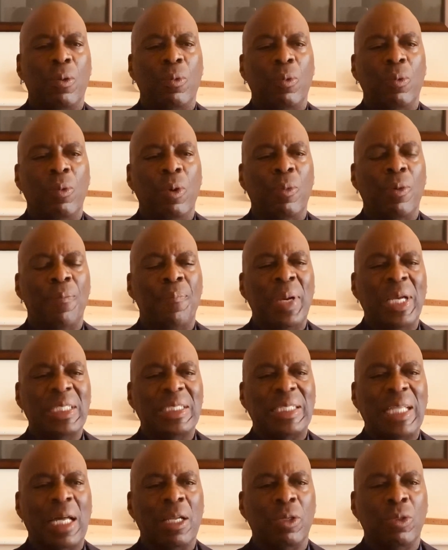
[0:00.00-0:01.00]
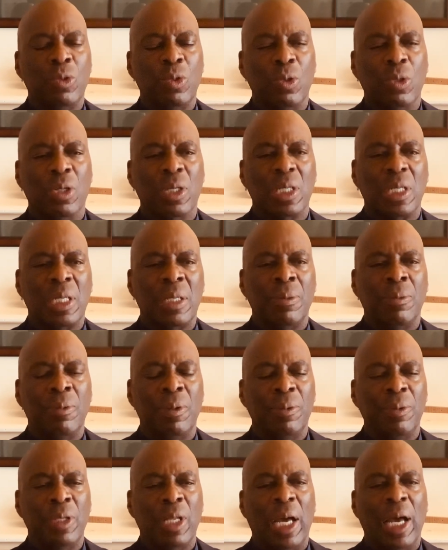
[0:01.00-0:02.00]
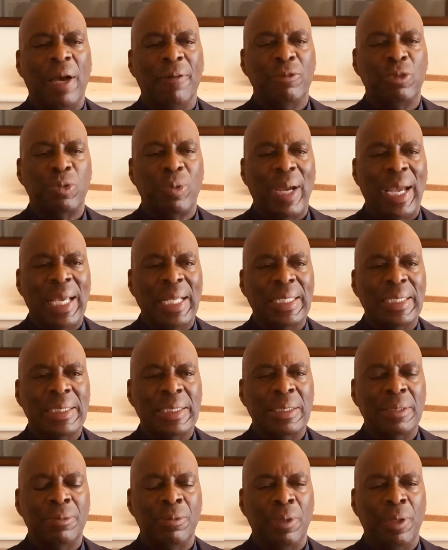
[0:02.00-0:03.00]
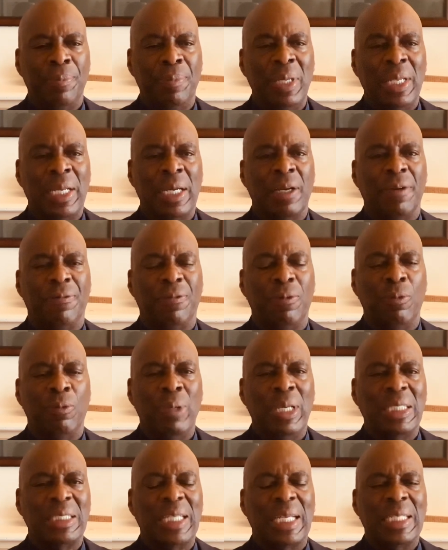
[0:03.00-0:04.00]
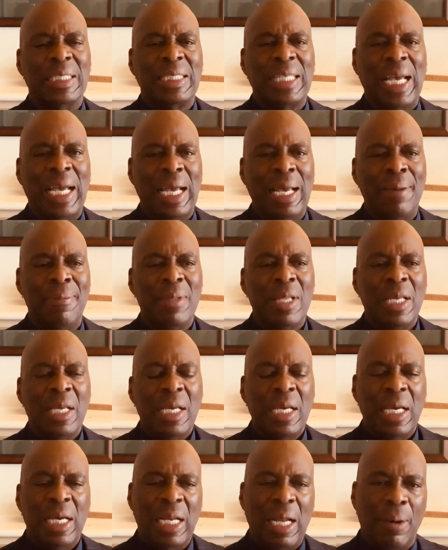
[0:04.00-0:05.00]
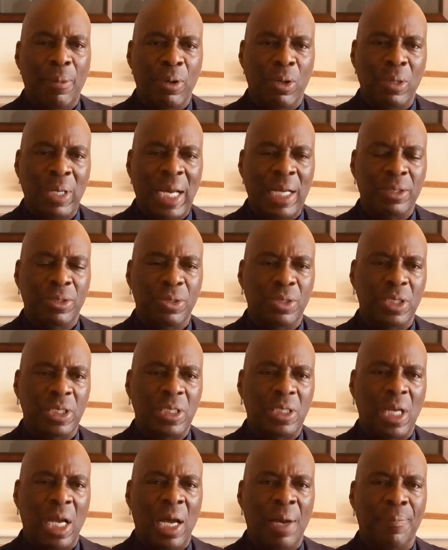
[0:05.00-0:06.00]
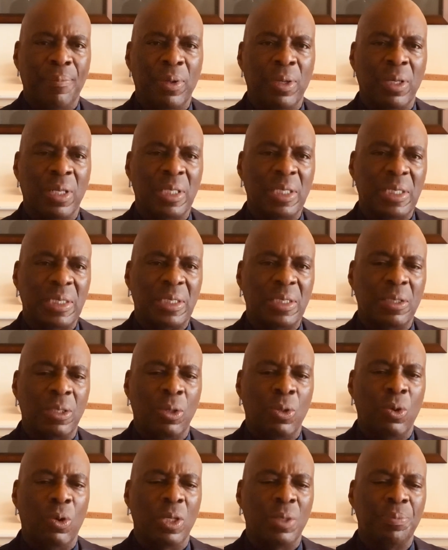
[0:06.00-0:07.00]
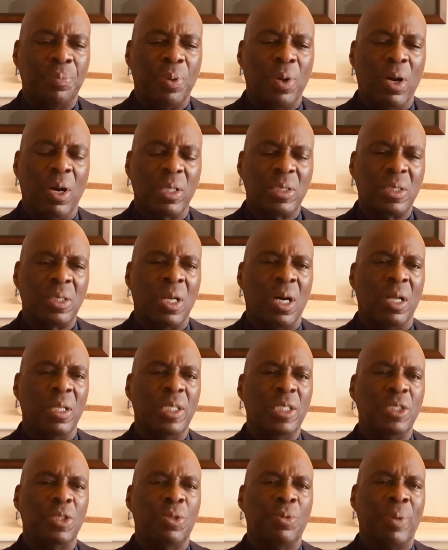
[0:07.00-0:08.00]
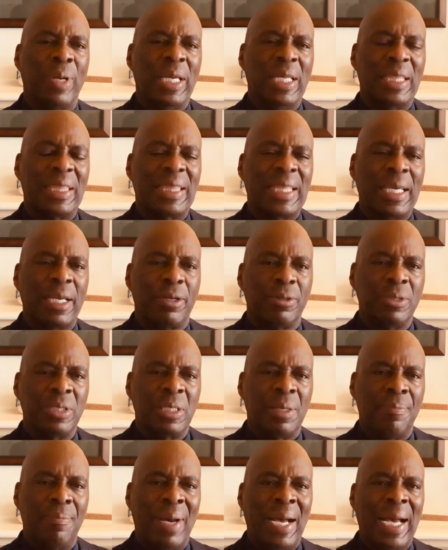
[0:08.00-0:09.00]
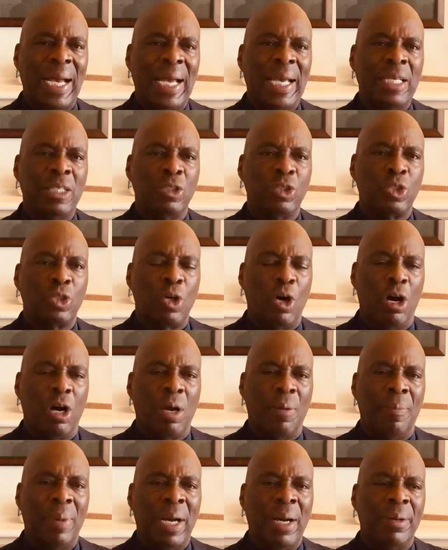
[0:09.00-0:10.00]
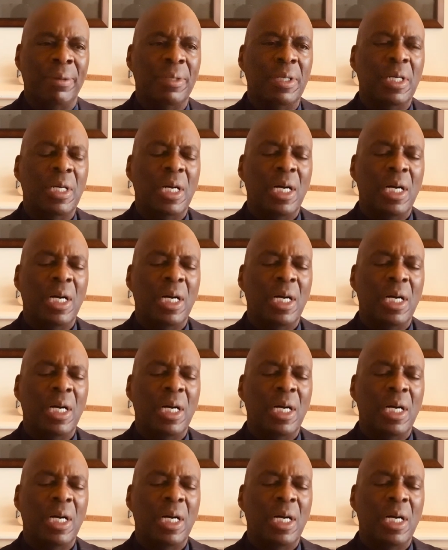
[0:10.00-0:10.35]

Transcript: we were based out of Newark, and we would have training, and we'd be there for weeks at a time. And I would go down to the Schomburg and listen to Gordon Parks and all these great thinkers and minds talk about,